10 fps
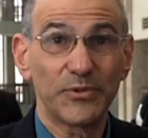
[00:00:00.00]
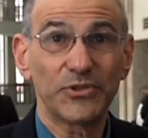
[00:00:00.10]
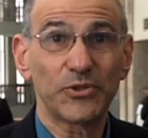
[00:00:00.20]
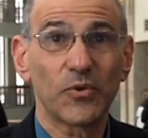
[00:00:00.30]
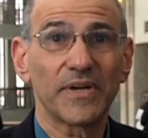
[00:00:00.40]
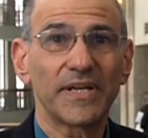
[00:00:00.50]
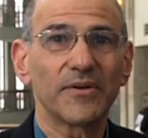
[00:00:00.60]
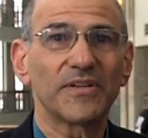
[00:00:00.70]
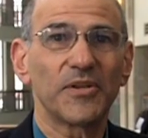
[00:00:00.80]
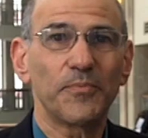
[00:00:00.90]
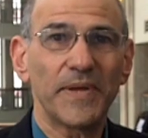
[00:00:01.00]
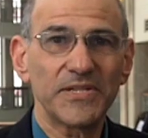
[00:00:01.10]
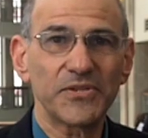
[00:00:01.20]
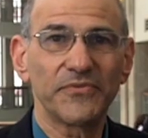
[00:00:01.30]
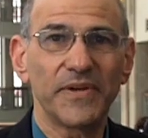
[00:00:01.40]
Andrew Schorr here at the
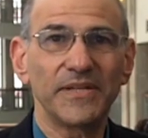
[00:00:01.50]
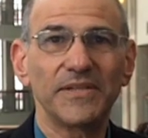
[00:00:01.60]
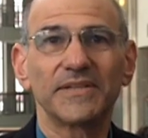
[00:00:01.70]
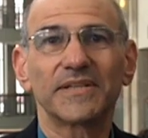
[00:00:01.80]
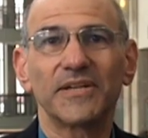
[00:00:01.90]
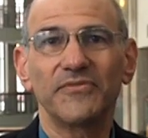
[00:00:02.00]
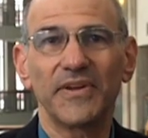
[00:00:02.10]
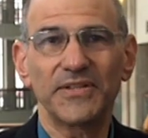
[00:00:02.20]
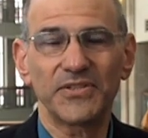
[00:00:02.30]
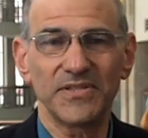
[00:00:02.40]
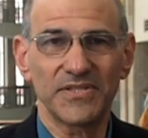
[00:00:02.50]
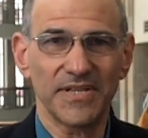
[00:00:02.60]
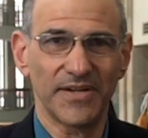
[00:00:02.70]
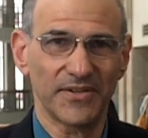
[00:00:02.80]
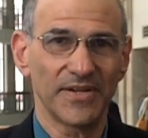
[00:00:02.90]
Pennsylvania Convention
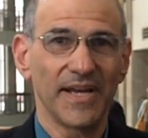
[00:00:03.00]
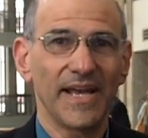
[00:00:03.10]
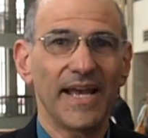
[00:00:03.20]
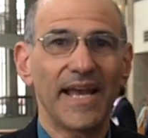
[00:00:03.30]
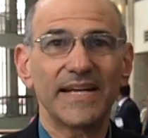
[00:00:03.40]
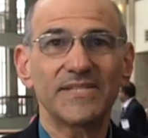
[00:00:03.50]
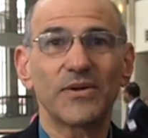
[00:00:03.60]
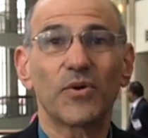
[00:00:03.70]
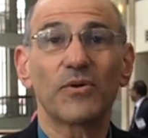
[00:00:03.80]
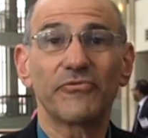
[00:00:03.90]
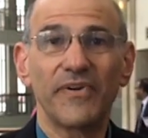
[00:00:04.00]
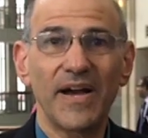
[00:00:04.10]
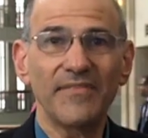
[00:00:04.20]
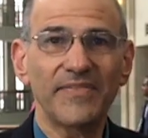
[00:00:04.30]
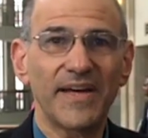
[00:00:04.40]
Center as there are
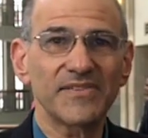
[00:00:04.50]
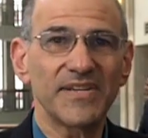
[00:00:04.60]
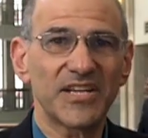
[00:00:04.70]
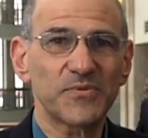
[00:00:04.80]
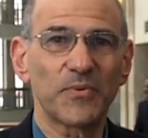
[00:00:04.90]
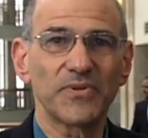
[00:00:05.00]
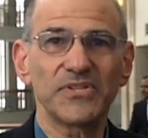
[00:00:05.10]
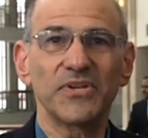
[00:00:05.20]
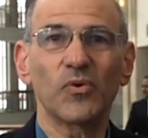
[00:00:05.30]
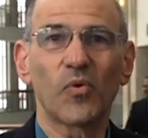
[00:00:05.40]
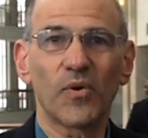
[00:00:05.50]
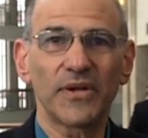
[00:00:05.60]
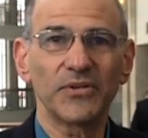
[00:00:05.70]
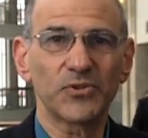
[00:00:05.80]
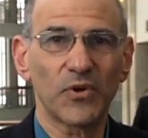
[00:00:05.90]
5,000 experts in
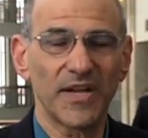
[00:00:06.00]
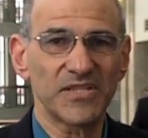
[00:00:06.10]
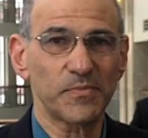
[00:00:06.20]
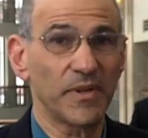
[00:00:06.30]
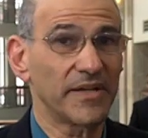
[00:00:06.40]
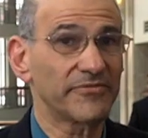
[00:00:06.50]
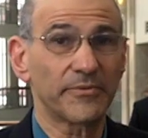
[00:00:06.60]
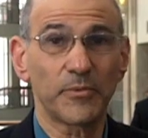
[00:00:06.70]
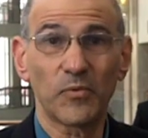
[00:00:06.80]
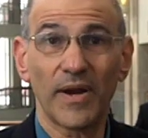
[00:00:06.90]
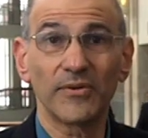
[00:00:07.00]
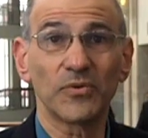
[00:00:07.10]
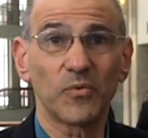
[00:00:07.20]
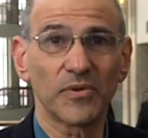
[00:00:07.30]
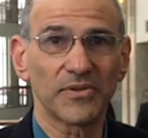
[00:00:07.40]
organ transplant from around
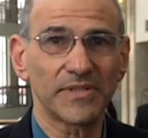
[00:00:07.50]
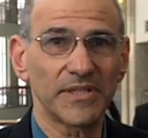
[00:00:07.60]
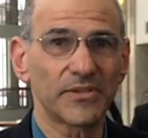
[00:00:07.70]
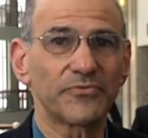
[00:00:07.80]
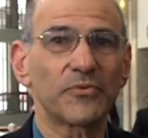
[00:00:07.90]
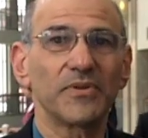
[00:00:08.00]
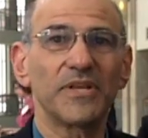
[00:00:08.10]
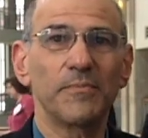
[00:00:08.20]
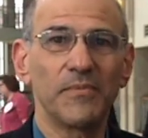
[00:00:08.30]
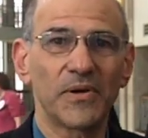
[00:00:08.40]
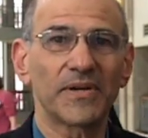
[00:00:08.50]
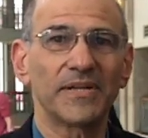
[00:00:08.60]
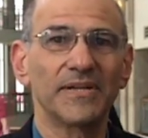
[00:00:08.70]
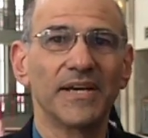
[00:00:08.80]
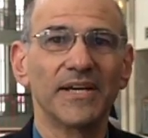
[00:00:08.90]
the world here for the
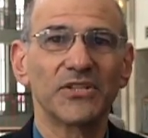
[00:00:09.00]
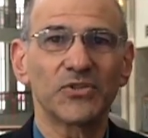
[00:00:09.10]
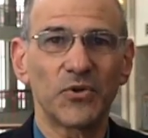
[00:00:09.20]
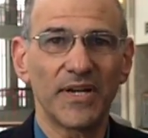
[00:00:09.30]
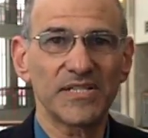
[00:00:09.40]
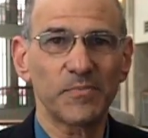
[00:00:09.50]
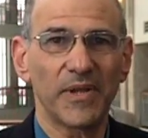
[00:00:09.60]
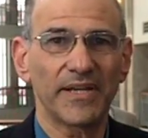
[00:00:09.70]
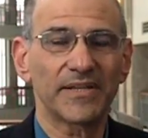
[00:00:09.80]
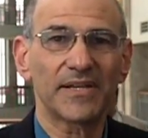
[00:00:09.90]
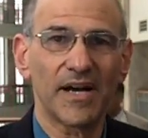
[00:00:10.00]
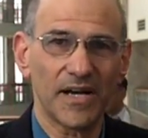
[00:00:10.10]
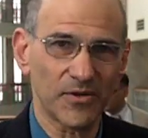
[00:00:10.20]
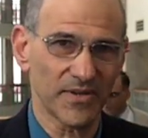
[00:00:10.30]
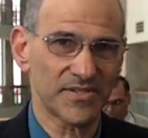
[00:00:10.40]
American Transplant
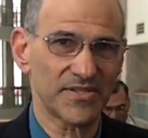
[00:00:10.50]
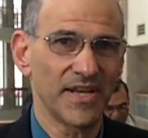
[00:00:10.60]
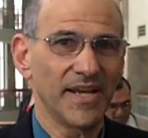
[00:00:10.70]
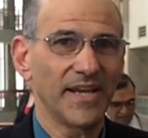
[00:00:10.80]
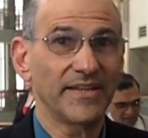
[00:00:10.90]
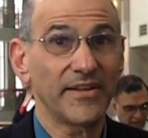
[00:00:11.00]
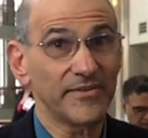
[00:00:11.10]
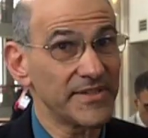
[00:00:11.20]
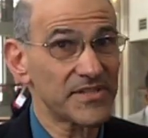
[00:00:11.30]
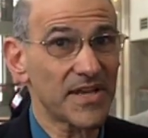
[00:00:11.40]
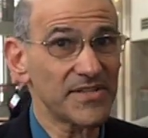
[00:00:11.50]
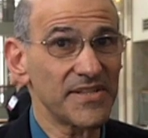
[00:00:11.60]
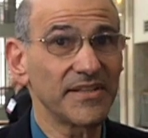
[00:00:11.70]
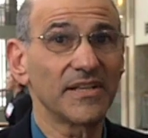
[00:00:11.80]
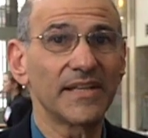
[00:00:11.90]
Congress and they're
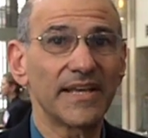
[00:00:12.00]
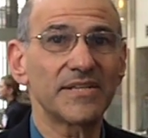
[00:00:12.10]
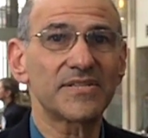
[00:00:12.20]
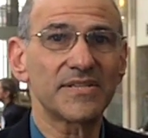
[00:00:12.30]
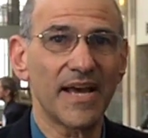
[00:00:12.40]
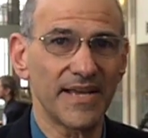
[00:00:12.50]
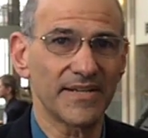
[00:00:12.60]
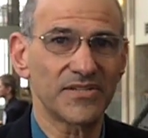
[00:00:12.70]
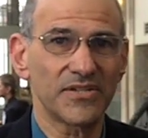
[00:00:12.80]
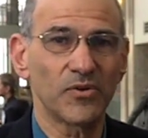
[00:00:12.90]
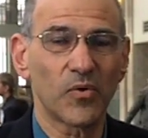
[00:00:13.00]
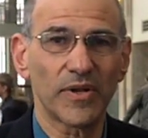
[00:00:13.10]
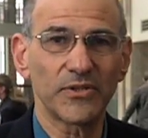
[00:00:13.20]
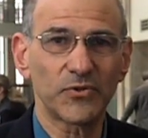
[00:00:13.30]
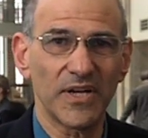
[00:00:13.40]
discussing the latest science in
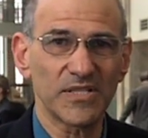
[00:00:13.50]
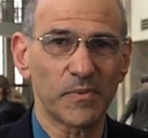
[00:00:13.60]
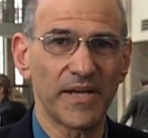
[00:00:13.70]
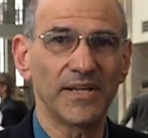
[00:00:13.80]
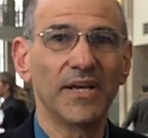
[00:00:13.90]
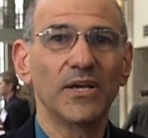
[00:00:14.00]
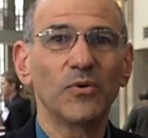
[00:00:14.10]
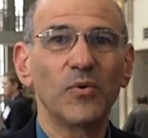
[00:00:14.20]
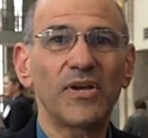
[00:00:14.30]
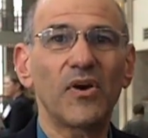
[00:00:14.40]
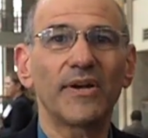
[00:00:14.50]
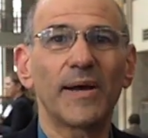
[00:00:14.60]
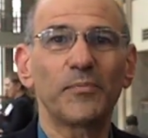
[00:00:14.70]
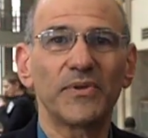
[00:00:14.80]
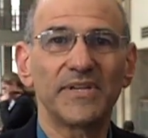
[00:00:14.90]
organ transplant. We caught
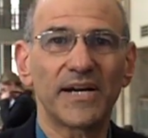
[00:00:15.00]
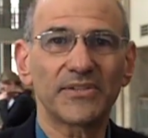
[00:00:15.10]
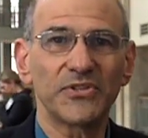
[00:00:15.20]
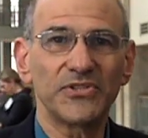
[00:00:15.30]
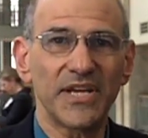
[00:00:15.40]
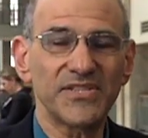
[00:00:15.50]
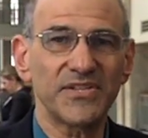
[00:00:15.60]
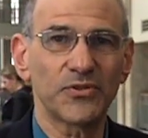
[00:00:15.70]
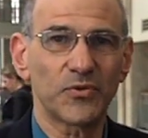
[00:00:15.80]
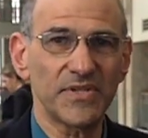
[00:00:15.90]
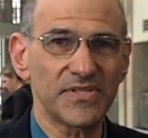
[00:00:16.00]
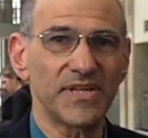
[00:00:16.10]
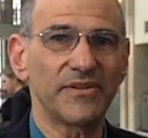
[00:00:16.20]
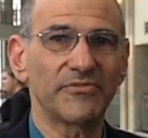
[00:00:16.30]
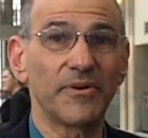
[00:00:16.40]
up with Dr. Jason
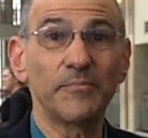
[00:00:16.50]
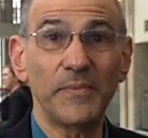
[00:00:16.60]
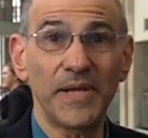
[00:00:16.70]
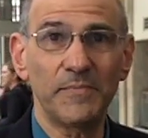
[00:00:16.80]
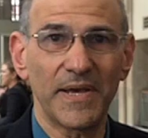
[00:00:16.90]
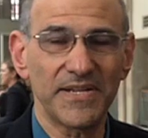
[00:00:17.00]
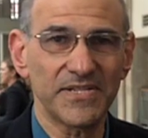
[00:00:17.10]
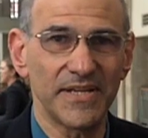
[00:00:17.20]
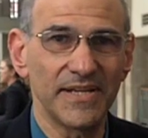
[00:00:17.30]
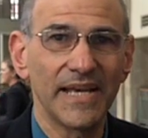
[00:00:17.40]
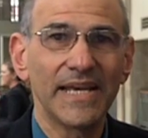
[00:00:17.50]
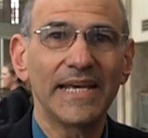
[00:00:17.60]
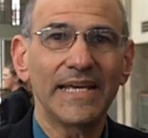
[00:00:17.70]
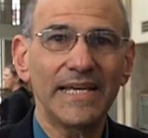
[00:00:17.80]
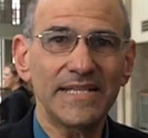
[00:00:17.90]
Christie from Penn Medicine.
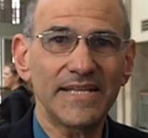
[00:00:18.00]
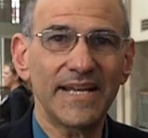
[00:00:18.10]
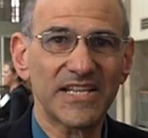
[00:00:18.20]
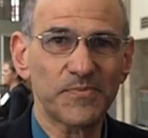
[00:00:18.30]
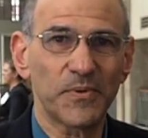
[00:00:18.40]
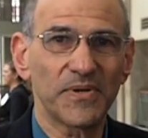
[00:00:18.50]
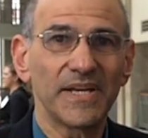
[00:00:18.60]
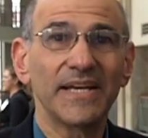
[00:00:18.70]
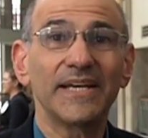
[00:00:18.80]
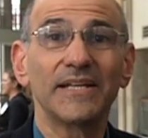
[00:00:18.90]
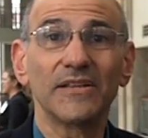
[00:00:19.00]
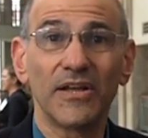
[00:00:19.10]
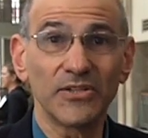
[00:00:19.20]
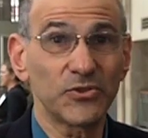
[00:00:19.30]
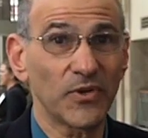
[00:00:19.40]
He's an expert in
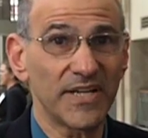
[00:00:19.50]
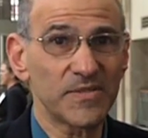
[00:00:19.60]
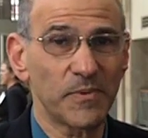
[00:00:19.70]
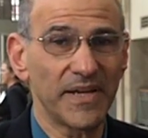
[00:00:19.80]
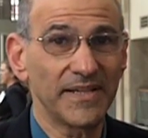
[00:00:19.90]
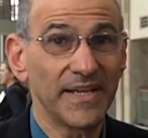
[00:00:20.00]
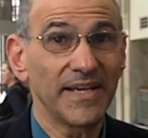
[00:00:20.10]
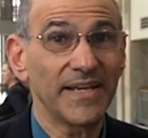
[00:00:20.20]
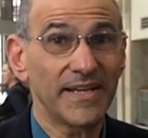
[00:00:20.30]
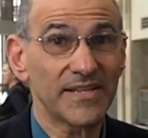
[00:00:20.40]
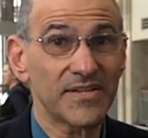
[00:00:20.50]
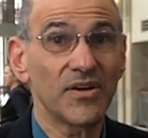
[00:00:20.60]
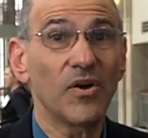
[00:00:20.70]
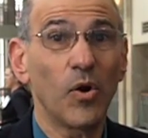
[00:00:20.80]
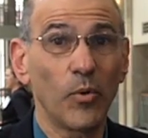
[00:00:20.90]
lung transplant and he has a
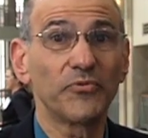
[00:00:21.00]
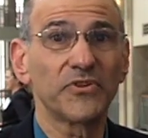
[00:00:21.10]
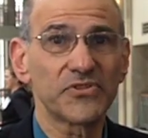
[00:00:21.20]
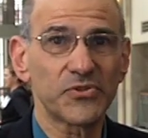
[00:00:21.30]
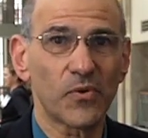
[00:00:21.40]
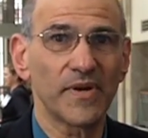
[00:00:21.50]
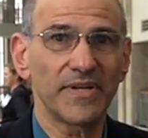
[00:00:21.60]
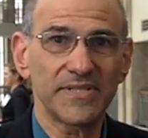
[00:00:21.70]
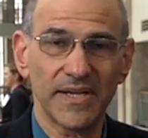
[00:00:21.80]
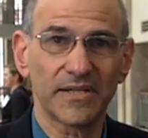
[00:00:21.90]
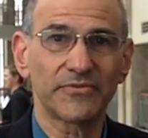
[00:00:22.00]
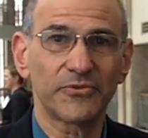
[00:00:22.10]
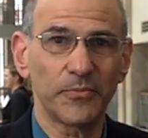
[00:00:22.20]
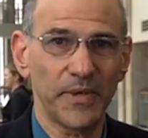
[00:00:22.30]
hopeful story to tell for